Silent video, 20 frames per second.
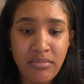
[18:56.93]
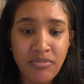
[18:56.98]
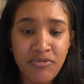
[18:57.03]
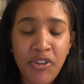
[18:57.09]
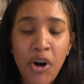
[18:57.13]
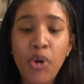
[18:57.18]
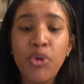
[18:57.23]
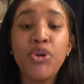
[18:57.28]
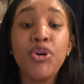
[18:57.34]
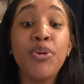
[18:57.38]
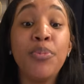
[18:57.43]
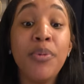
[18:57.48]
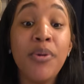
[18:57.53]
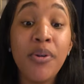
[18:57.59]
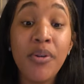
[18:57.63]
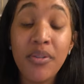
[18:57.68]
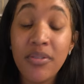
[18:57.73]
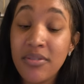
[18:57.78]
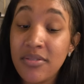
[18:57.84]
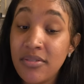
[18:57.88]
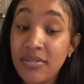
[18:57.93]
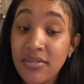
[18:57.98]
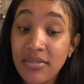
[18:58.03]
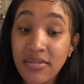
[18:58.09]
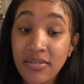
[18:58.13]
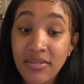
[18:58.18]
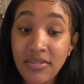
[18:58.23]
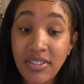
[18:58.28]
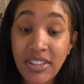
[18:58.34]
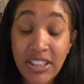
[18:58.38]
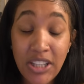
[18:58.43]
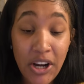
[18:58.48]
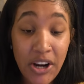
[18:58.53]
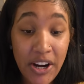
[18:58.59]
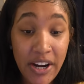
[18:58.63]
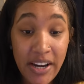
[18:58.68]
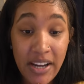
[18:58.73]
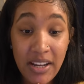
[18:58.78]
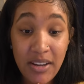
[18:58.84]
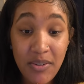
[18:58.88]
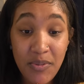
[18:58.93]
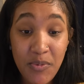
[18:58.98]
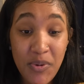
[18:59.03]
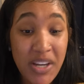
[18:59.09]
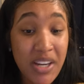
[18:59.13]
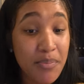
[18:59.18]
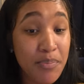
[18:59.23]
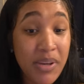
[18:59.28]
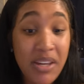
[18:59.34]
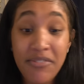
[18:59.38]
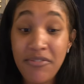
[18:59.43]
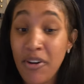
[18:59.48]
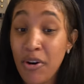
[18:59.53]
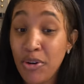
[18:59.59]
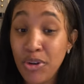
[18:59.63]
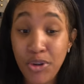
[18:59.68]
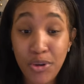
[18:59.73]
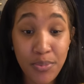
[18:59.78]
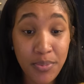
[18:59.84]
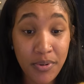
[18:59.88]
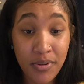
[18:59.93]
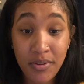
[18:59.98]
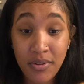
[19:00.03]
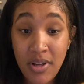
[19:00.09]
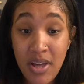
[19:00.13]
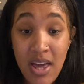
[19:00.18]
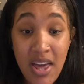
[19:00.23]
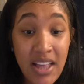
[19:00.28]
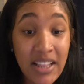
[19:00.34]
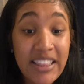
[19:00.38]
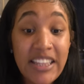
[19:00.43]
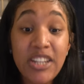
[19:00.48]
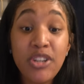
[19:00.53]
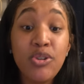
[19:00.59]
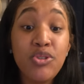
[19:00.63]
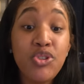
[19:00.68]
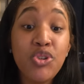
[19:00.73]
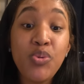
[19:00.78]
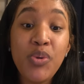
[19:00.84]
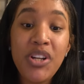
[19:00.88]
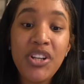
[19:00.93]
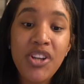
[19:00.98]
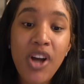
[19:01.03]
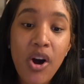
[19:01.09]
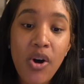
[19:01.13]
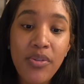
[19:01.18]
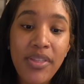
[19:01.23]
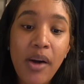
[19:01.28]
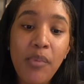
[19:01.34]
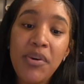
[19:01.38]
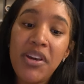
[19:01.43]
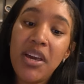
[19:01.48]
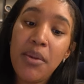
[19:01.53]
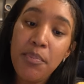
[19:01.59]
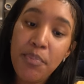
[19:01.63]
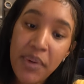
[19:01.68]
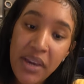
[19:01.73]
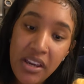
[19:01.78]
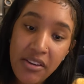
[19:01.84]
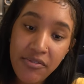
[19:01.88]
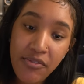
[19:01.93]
vulnerable. Sorry. We can be vulnerable. Little do we know that we can be